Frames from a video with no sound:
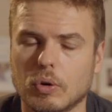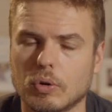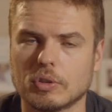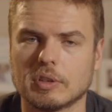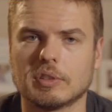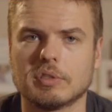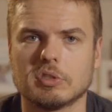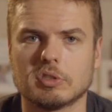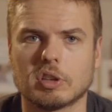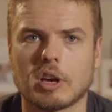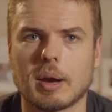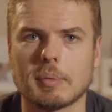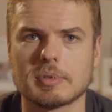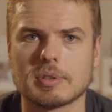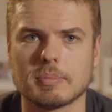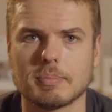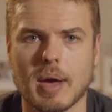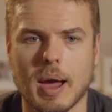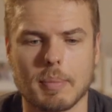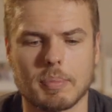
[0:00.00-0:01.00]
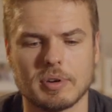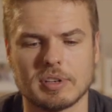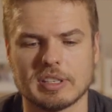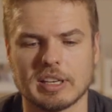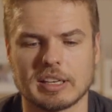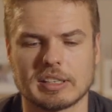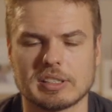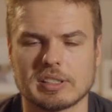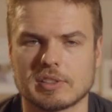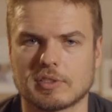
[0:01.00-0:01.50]
all different types of map
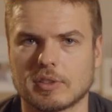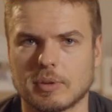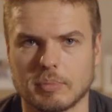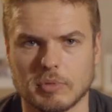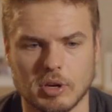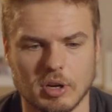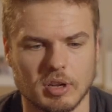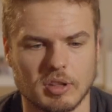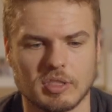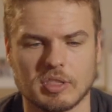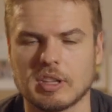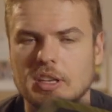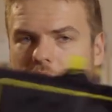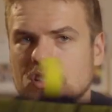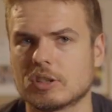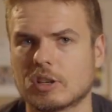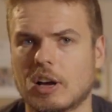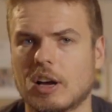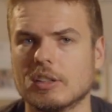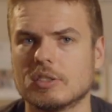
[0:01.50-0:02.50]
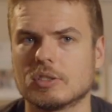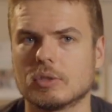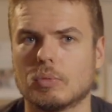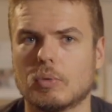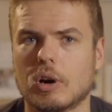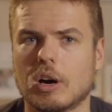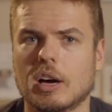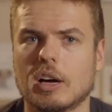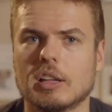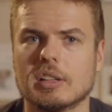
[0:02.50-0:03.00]
protectors, from you know these kinds of
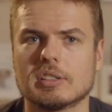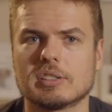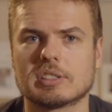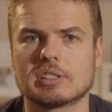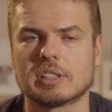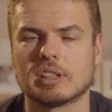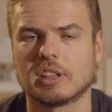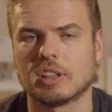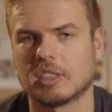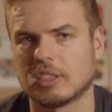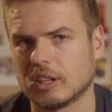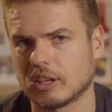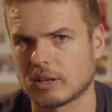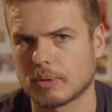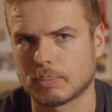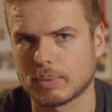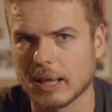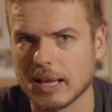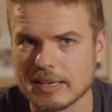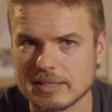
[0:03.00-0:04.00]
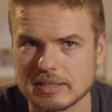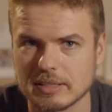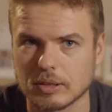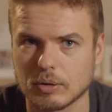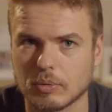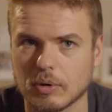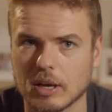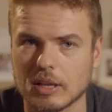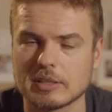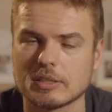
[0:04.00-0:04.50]
ones to the thicker
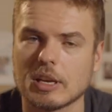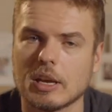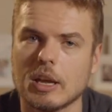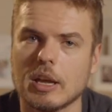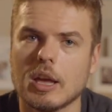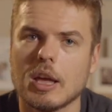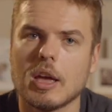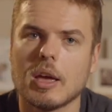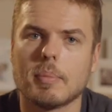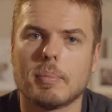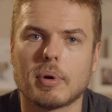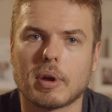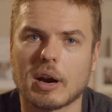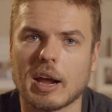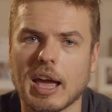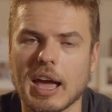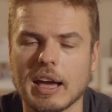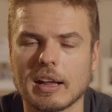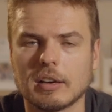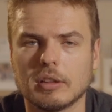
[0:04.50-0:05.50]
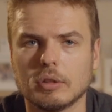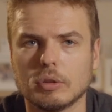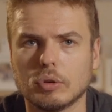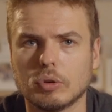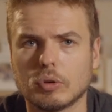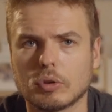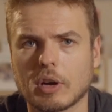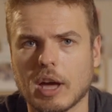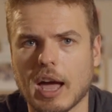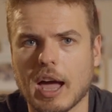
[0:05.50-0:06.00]
plastic ones but I had a
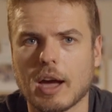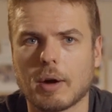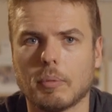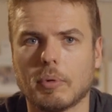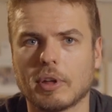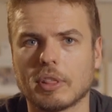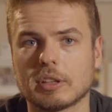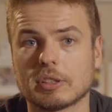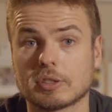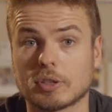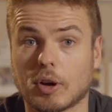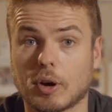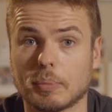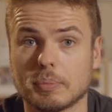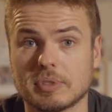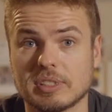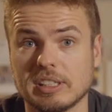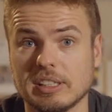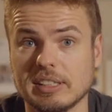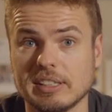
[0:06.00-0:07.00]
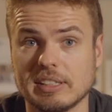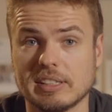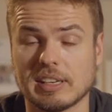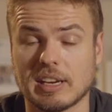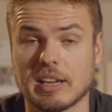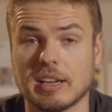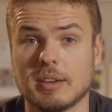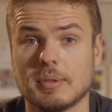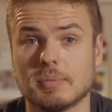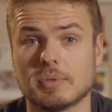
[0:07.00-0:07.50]
look at what the top tier
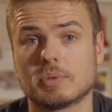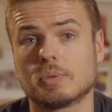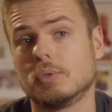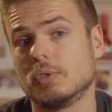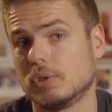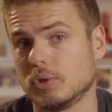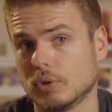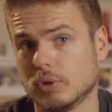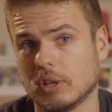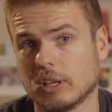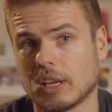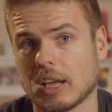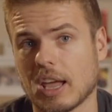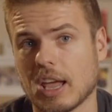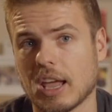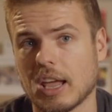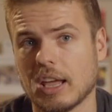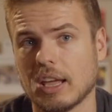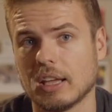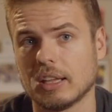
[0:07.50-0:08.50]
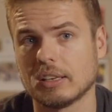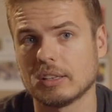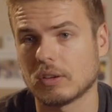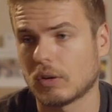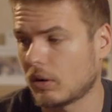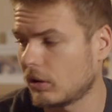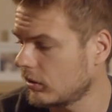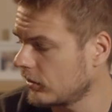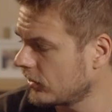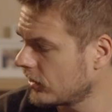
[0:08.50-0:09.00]
teams were doing, and
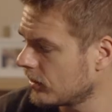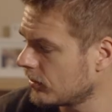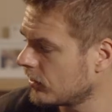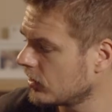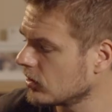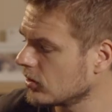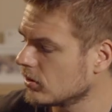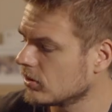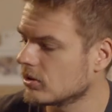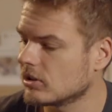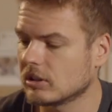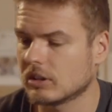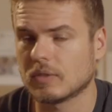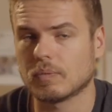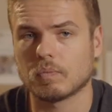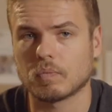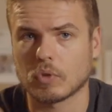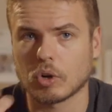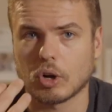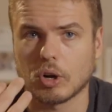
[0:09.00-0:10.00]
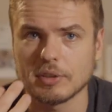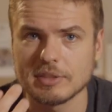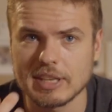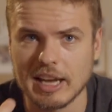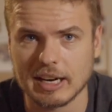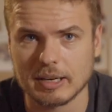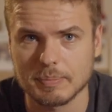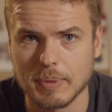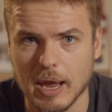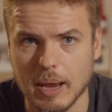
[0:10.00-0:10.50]
all of them were using
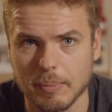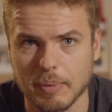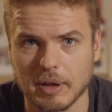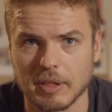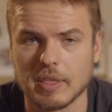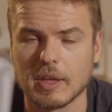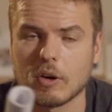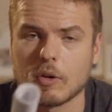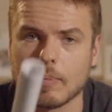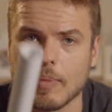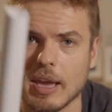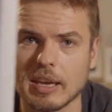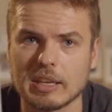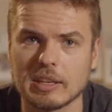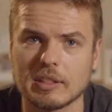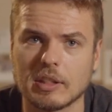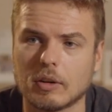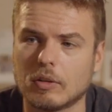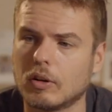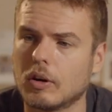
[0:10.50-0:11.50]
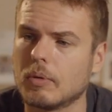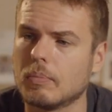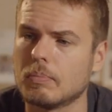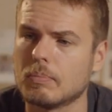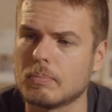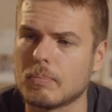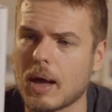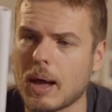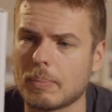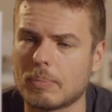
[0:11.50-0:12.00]
contact paper. They were making their own
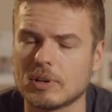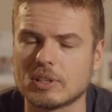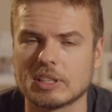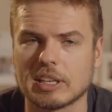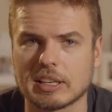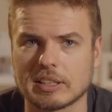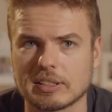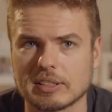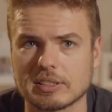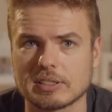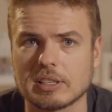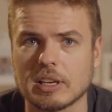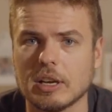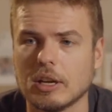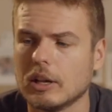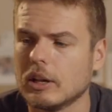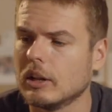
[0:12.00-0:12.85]
map protectors